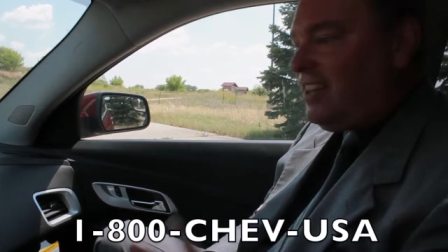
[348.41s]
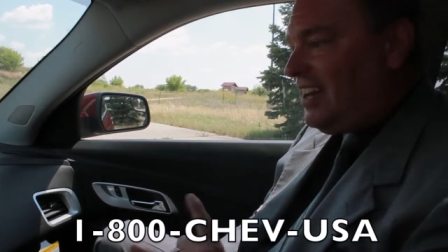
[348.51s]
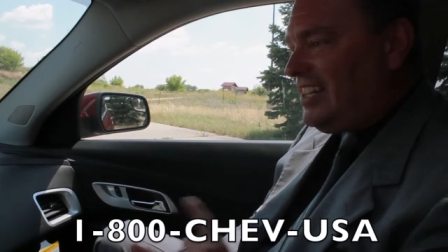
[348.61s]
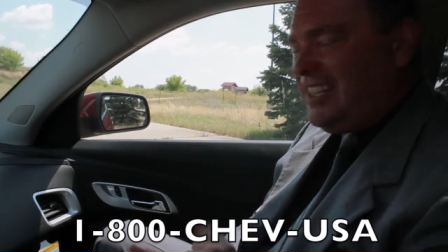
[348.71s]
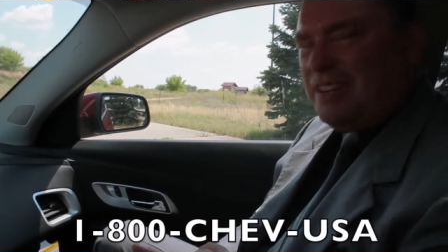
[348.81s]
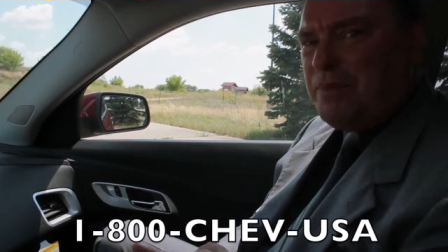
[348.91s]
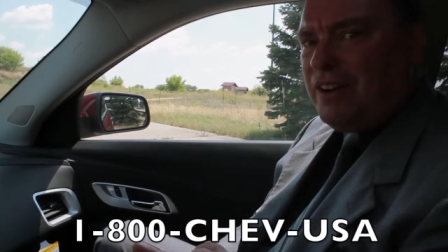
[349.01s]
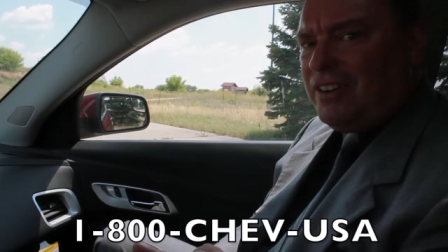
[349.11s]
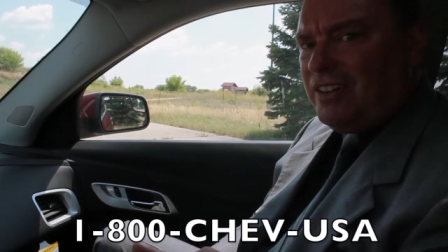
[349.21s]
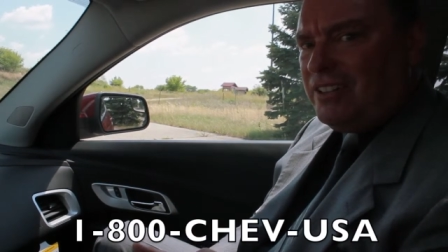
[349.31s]
The nice thing
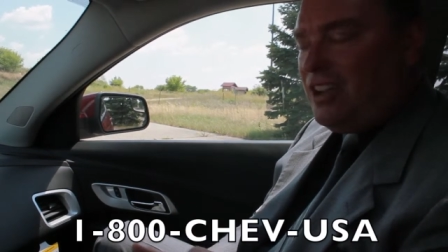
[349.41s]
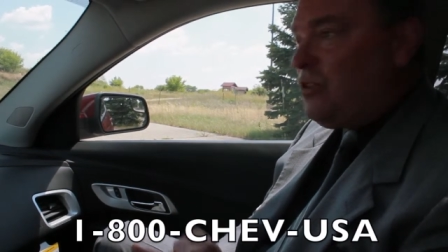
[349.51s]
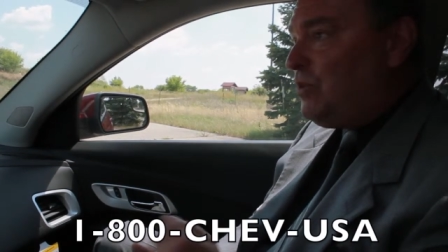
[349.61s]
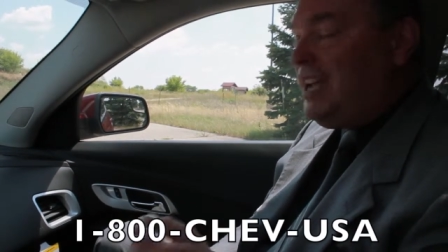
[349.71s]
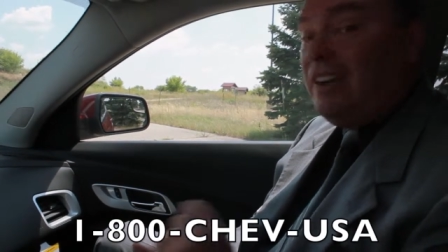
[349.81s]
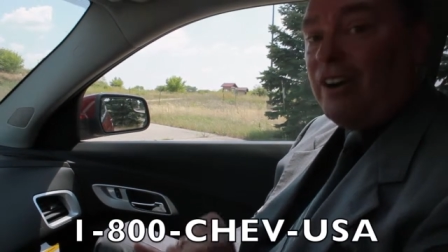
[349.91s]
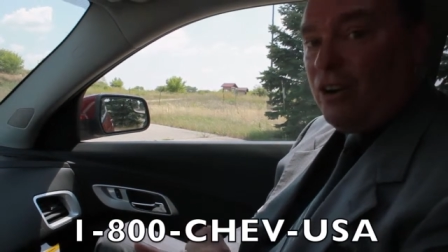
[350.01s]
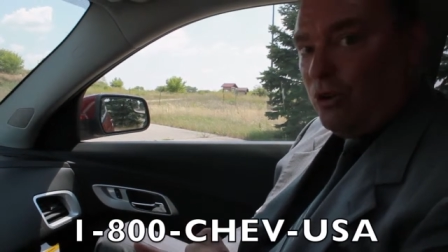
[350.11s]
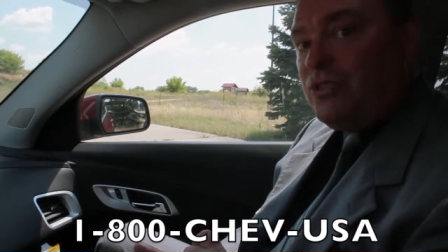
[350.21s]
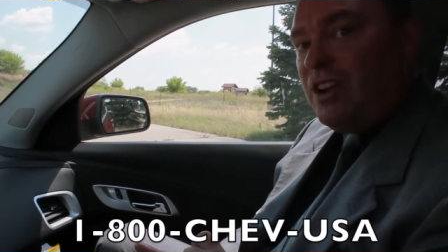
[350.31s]
about it is we have
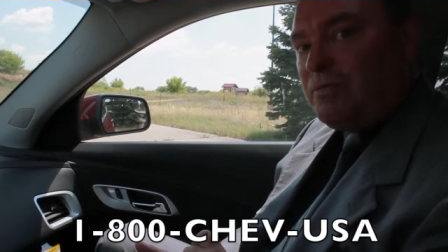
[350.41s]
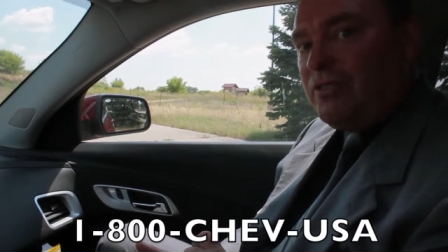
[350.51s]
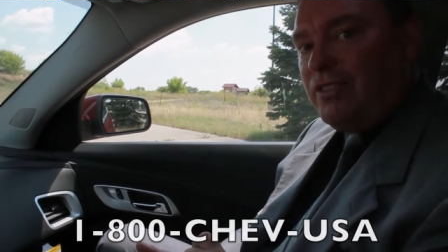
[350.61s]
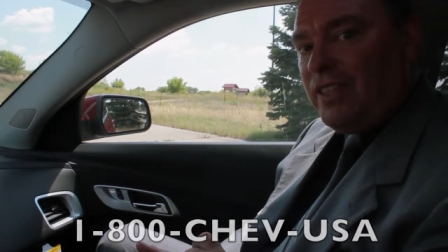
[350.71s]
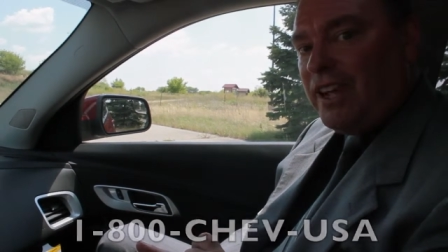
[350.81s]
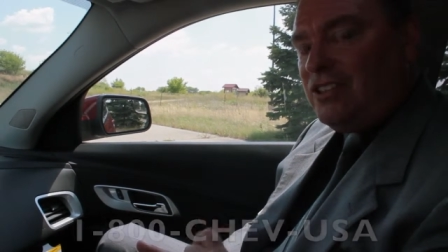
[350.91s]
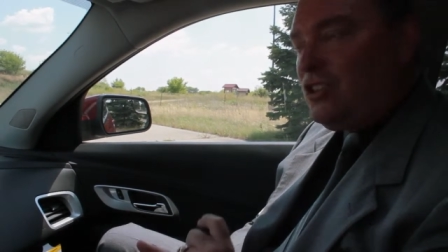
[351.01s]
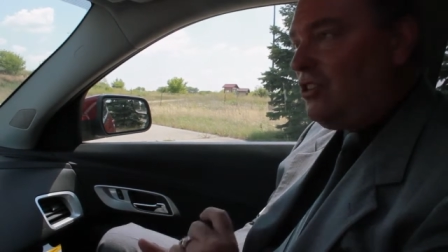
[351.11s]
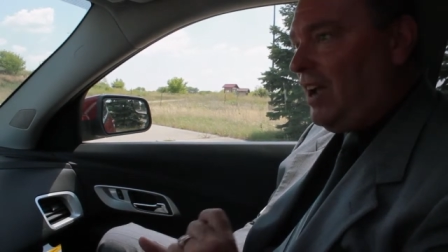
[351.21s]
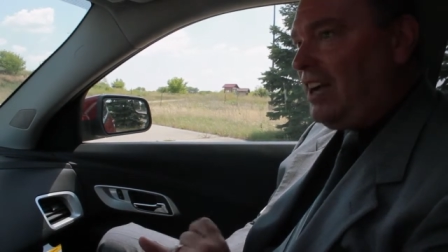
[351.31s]
our own number for that.
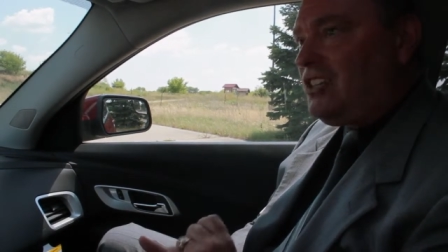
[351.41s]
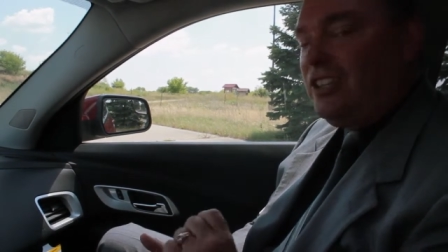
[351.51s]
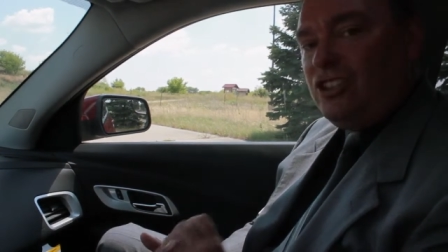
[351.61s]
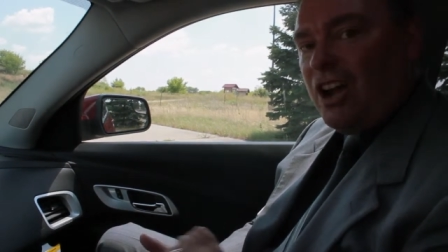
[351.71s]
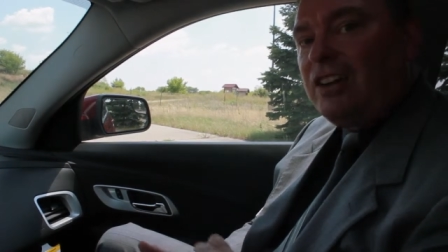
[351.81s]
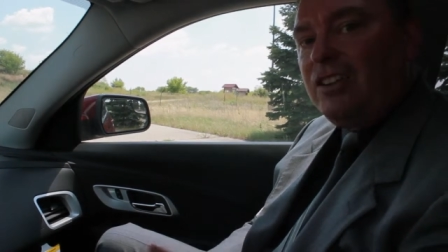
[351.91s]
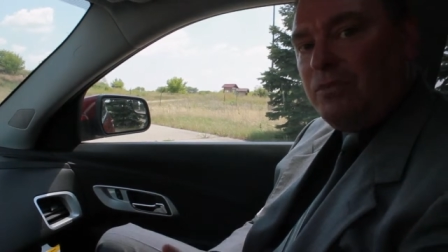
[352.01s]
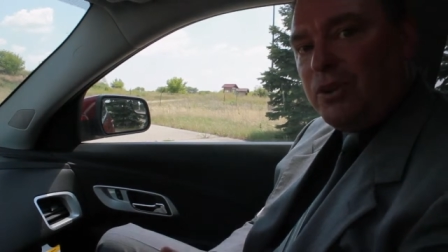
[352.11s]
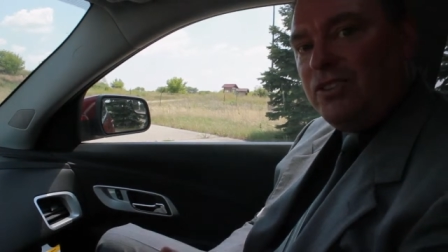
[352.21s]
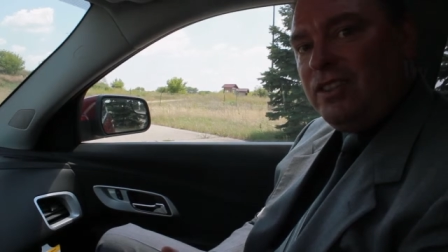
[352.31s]
So you actually talk to
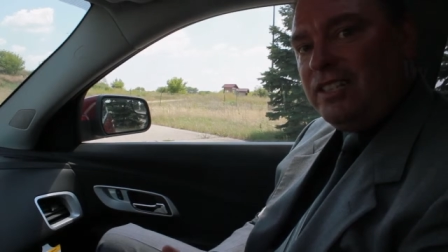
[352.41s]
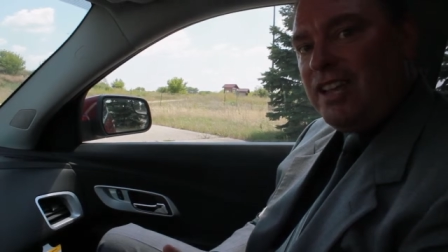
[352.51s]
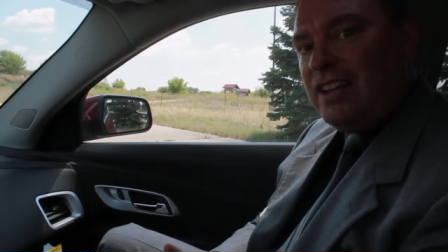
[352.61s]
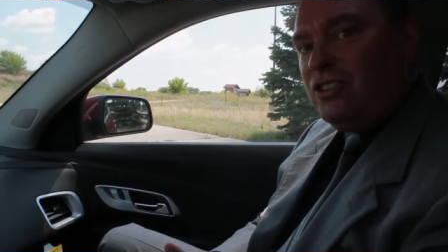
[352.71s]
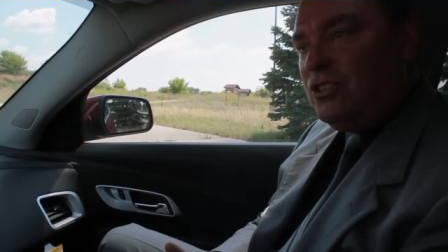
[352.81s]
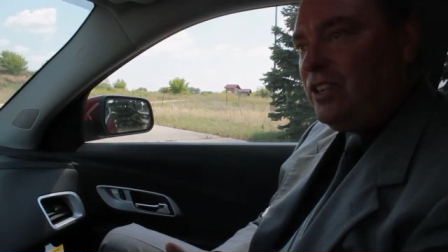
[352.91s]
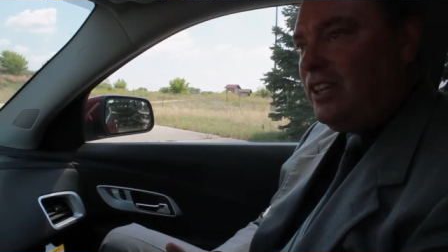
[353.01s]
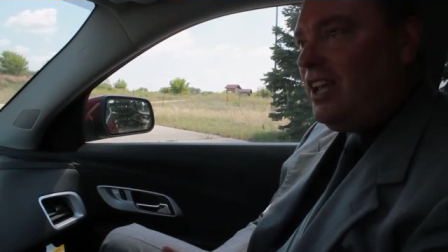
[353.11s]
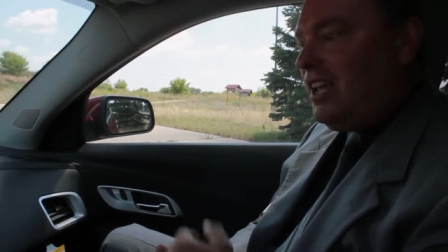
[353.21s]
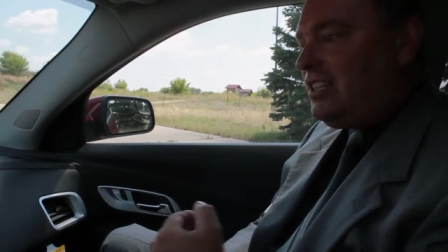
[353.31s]
the person that's on
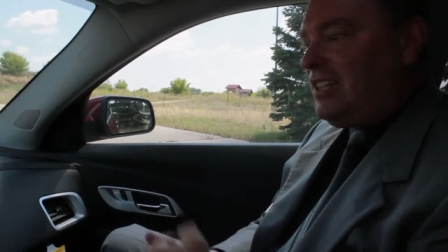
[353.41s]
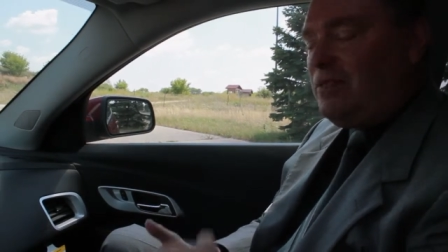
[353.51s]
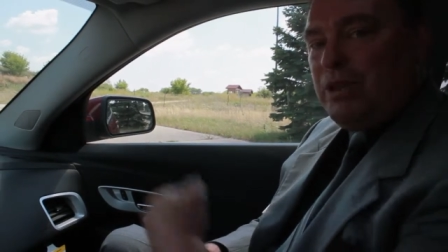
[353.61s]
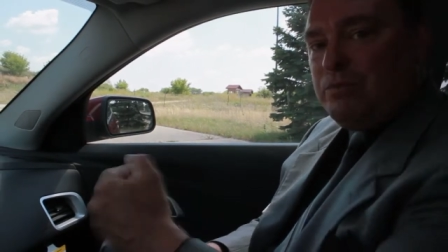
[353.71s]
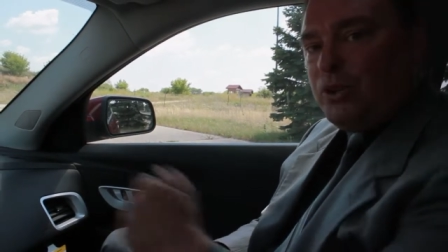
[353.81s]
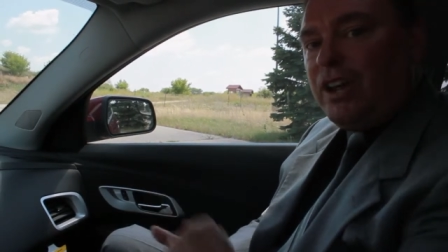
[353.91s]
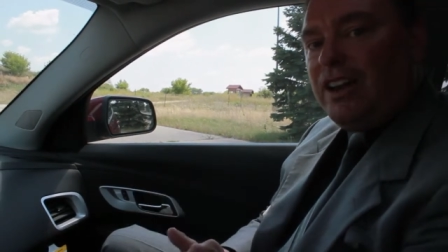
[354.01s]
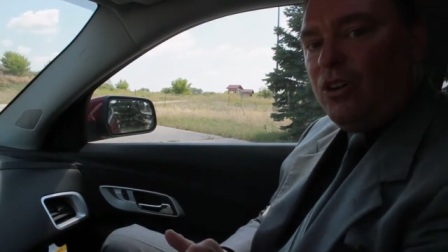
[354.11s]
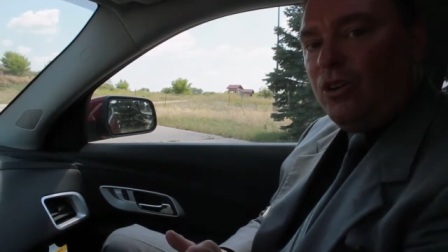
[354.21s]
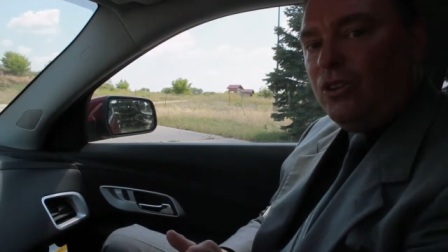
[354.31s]
duty instead of being put
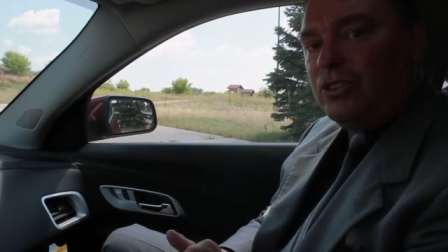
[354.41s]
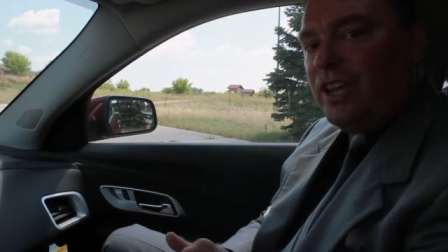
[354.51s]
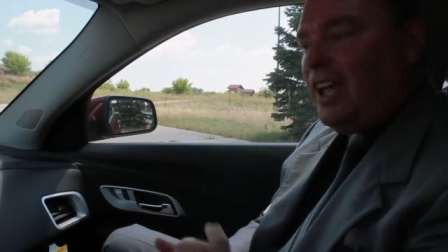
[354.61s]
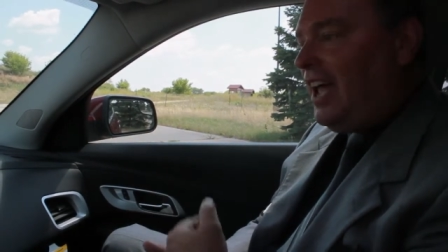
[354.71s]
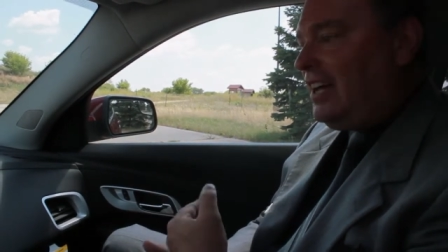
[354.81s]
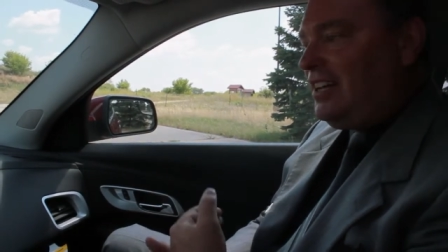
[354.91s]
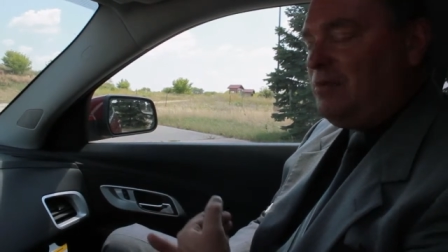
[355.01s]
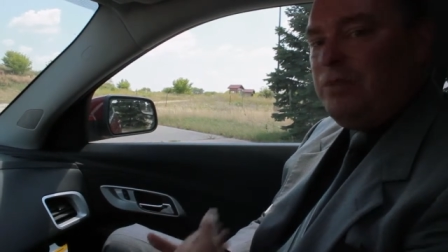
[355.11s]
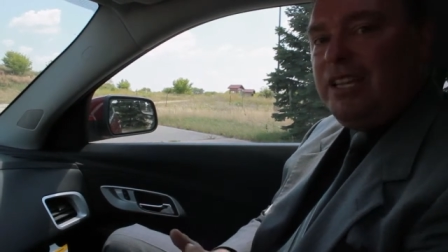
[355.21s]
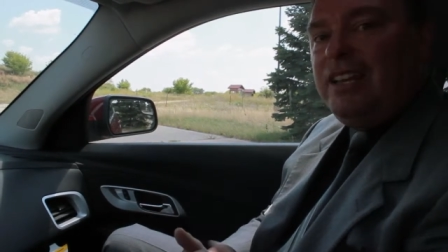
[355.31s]
on hold and get
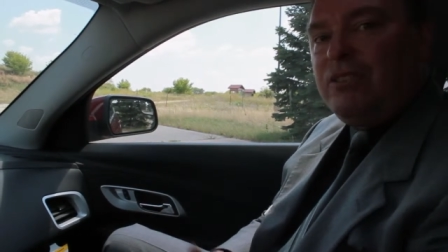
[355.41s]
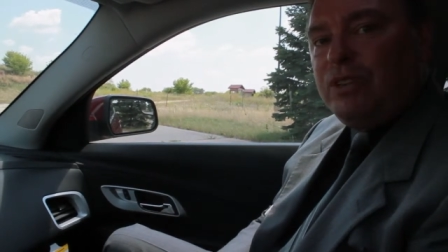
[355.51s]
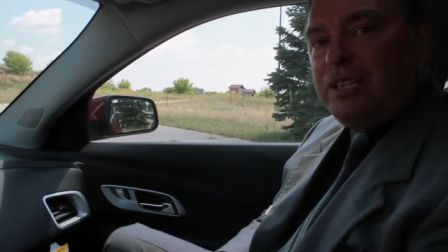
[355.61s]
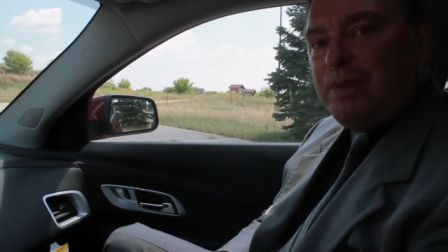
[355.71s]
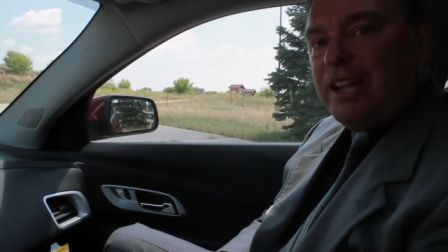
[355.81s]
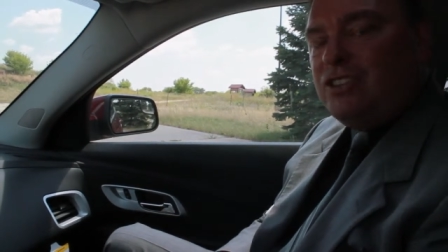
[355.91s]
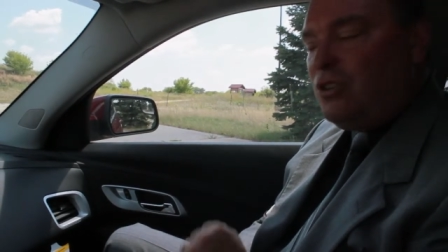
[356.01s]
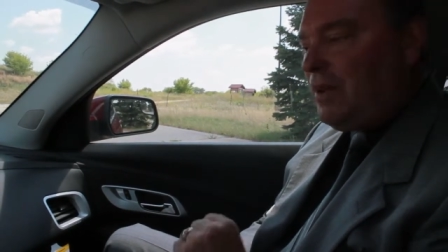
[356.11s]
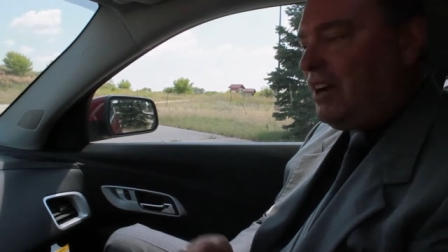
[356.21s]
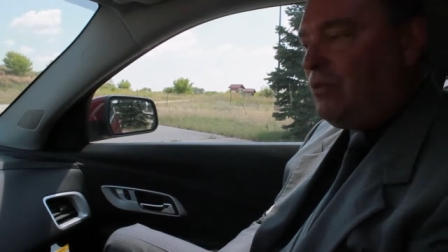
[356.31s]
immediate response
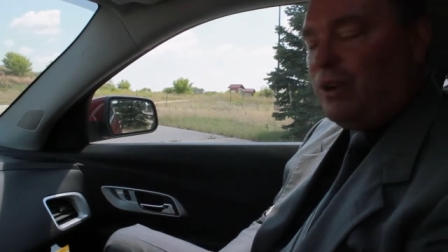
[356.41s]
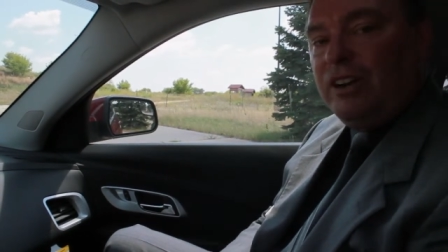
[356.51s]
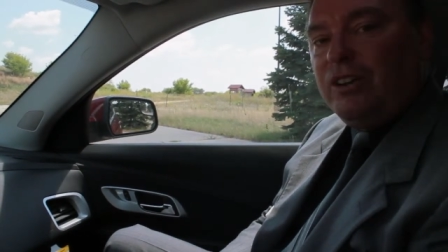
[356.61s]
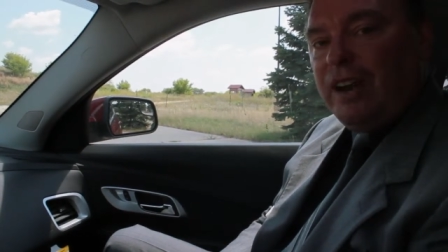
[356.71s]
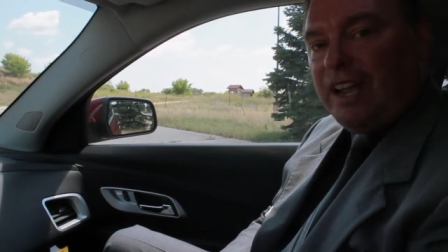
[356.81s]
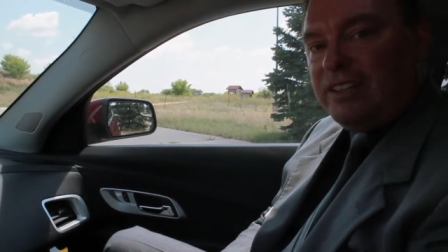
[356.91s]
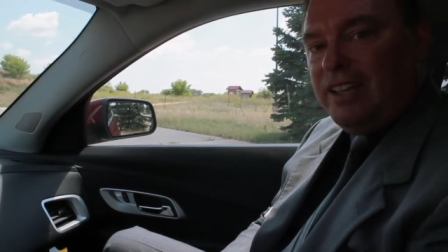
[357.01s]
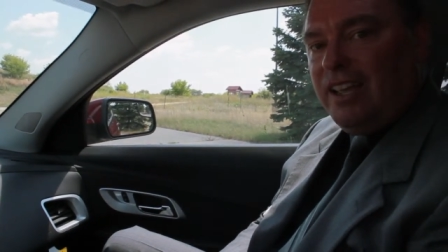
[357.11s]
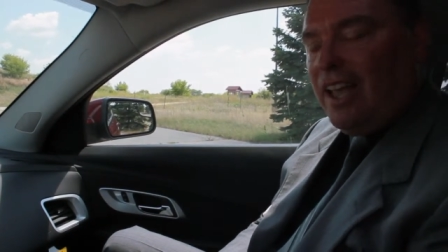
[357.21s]
no matter where you're at.